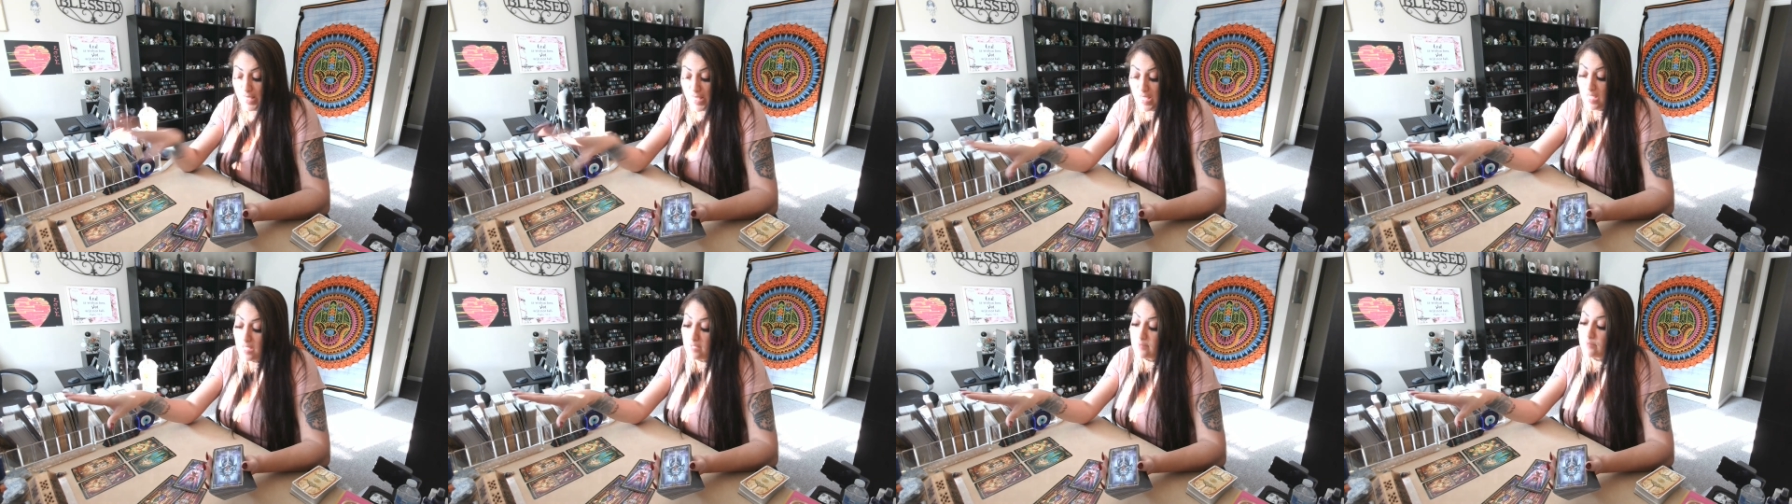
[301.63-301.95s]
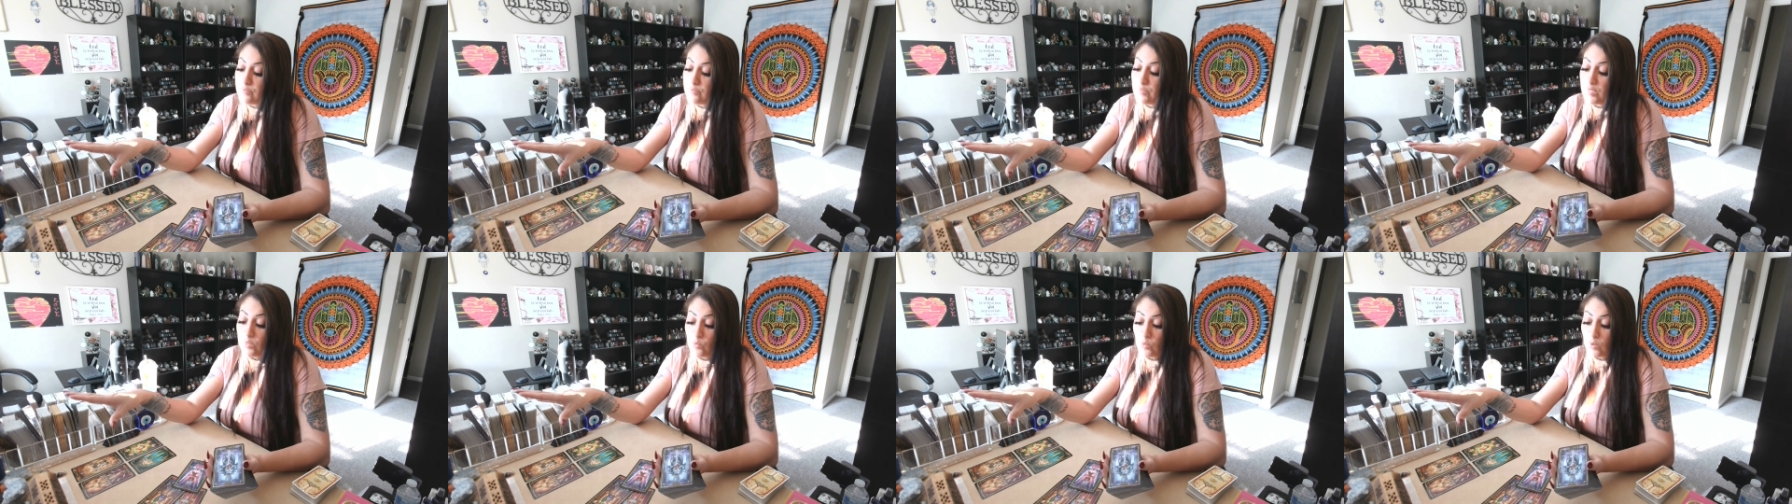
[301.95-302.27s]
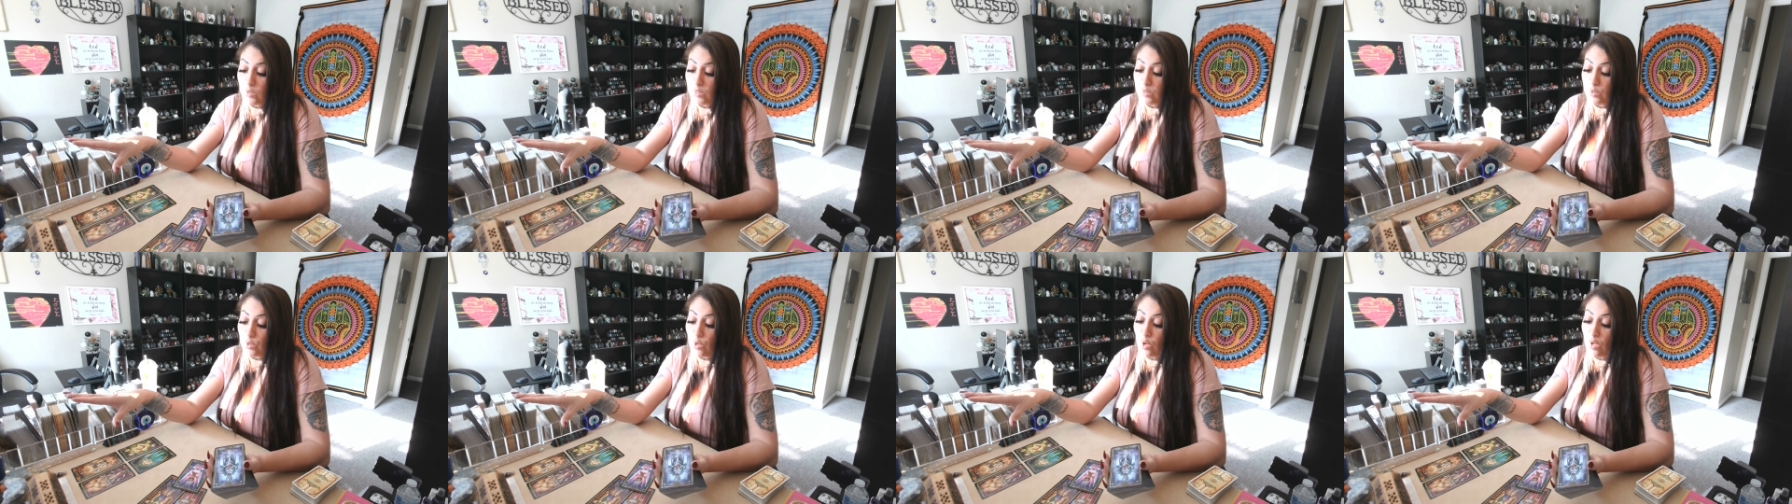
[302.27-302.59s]

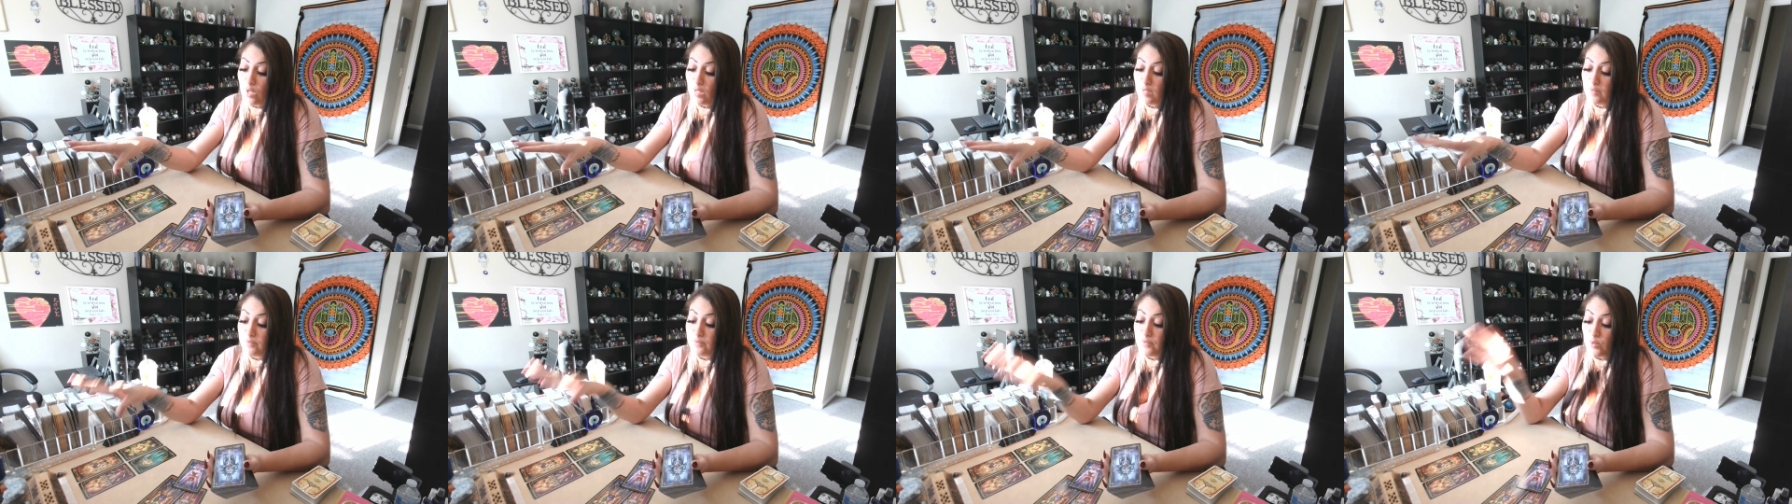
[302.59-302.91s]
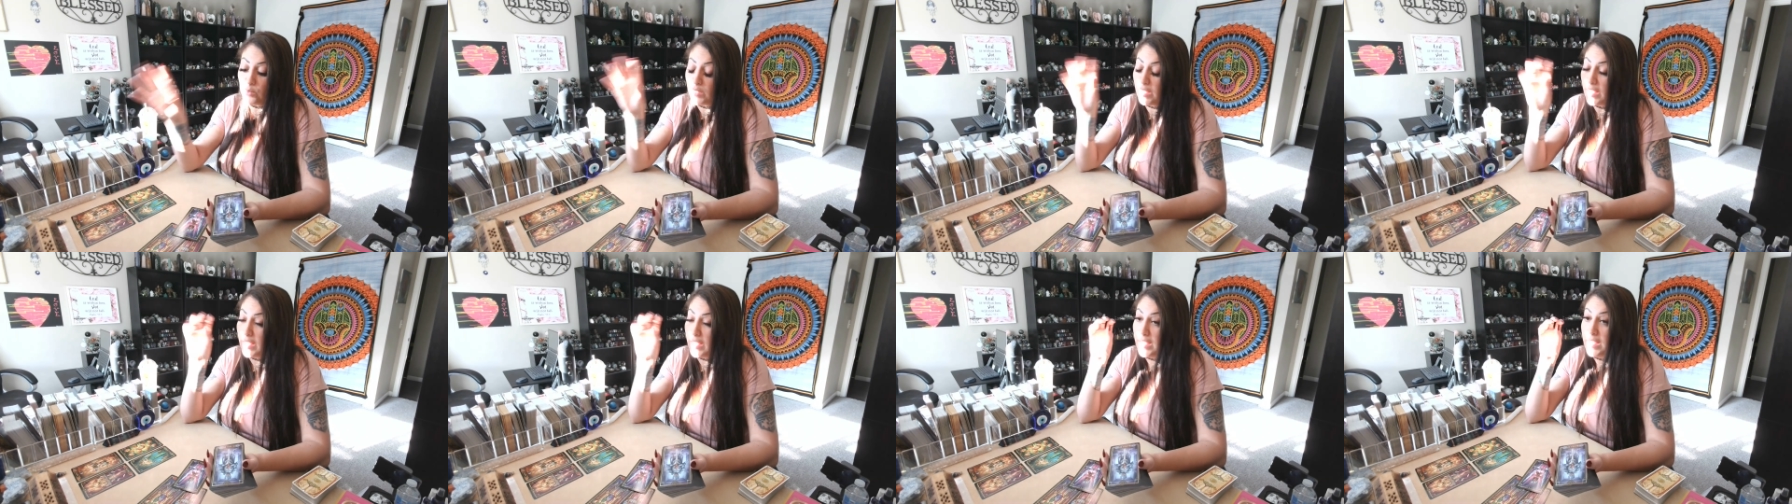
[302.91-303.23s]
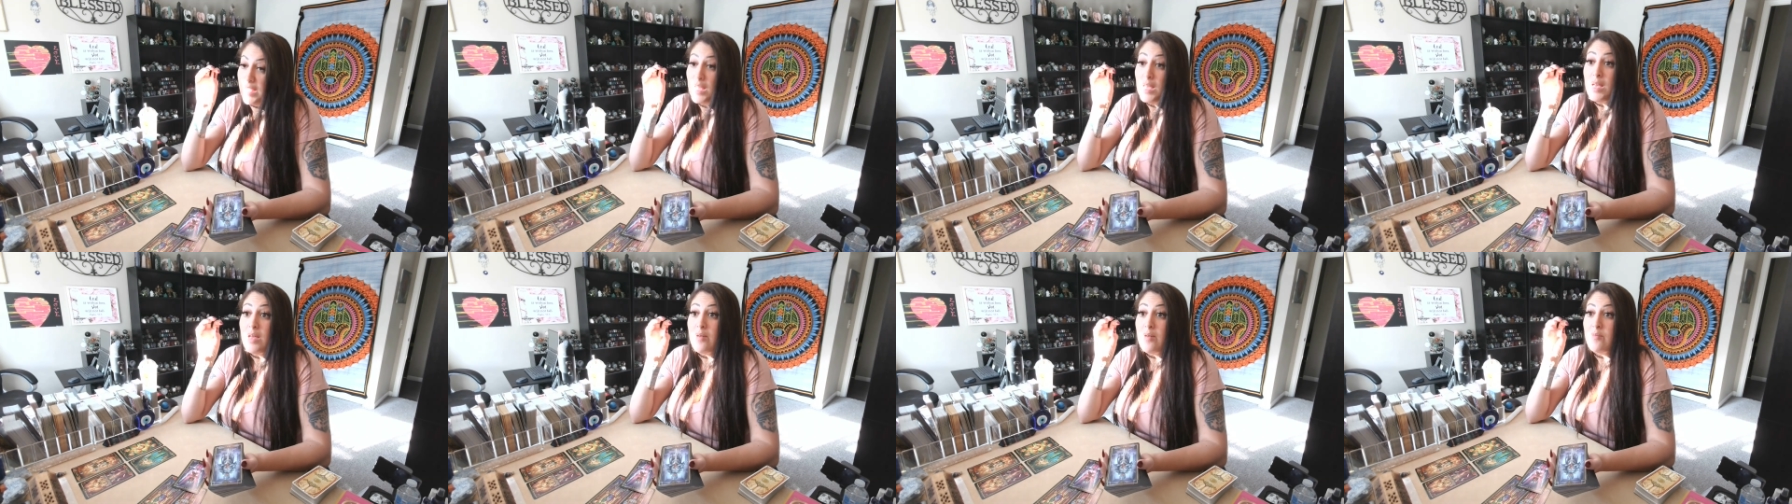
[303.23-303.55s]
everyone off okay
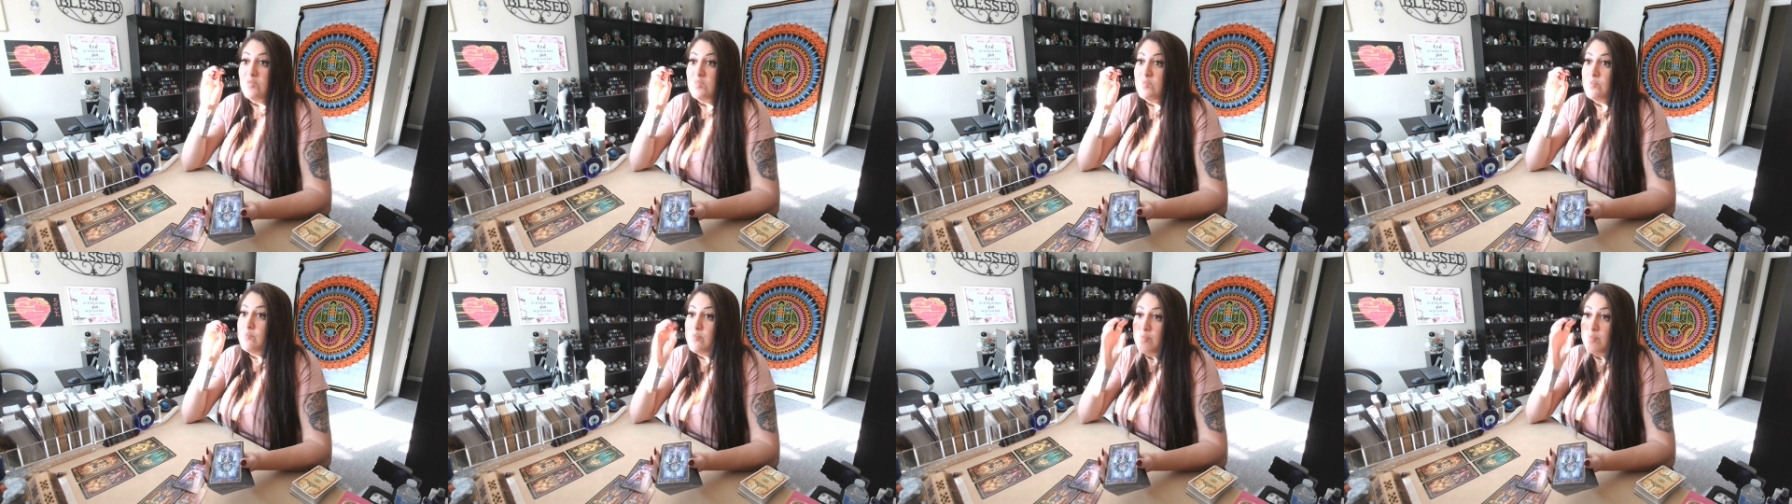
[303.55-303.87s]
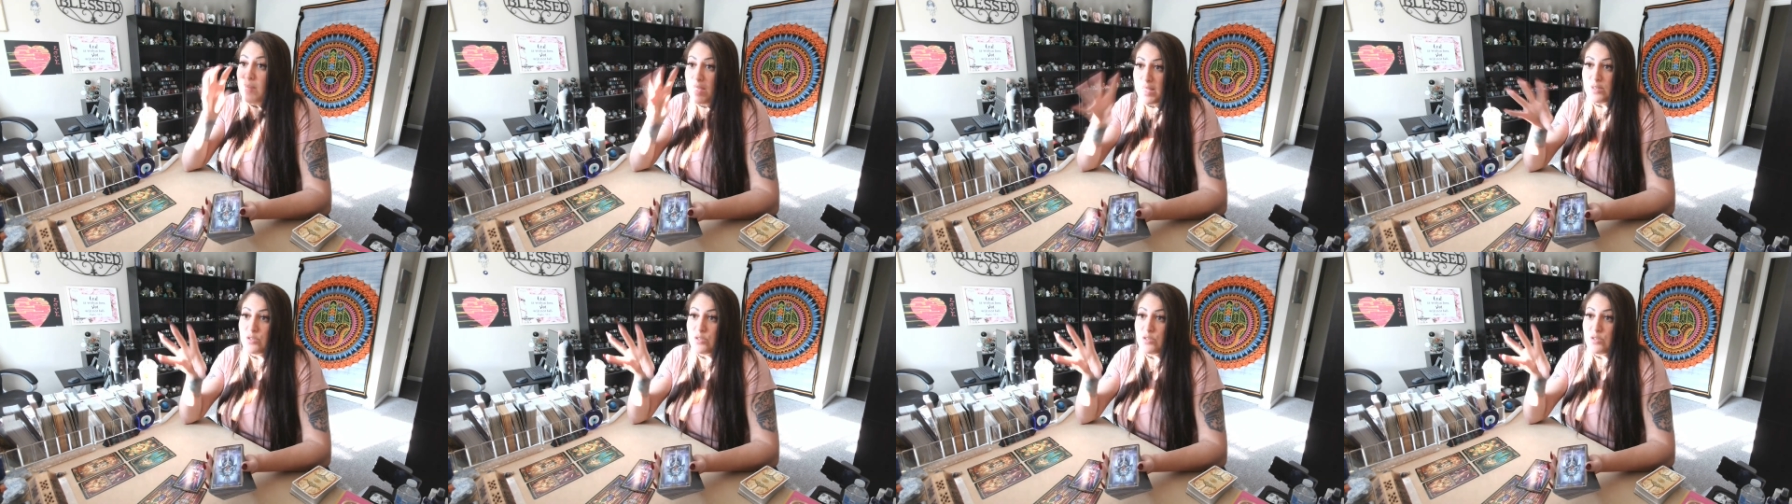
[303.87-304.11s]
major